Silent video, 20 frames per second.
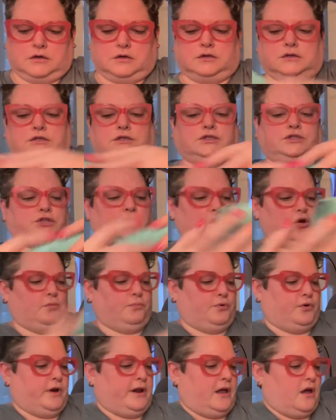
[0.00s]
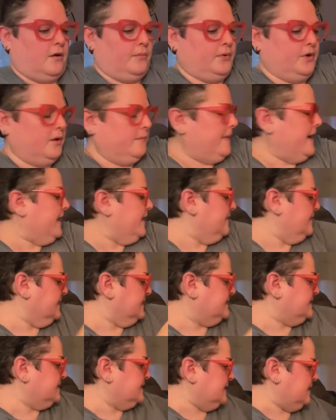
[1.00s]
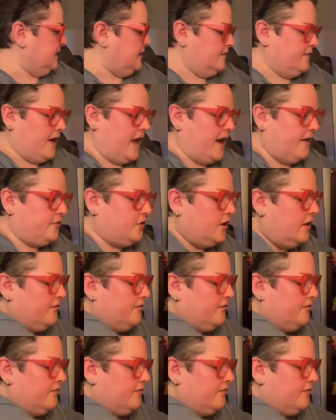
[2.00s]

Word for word: So pretty. I'll put it back in the sleeve after I